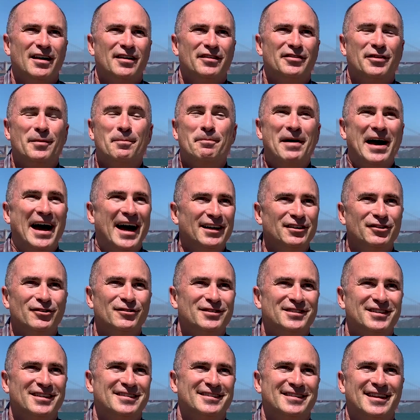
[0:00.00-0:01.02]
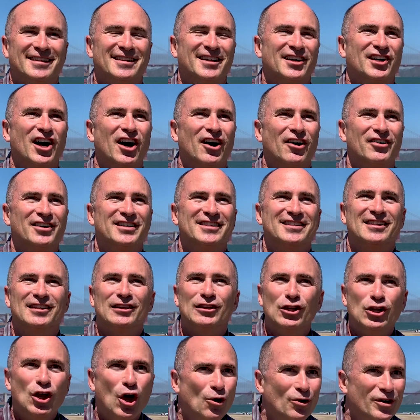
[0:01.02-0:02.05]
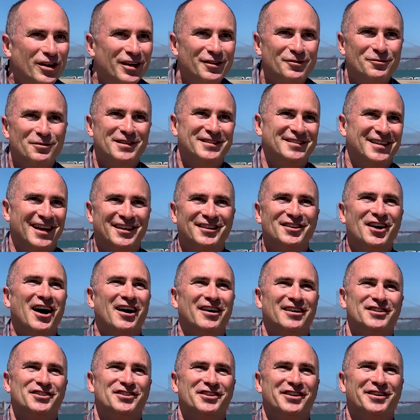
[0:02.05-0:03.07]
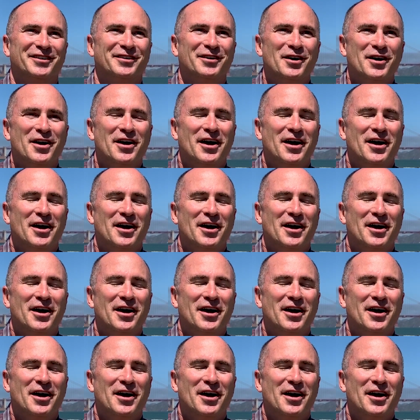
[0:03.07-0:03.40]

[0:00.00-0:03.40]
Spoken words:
The bad news is that the car is loaded with technology.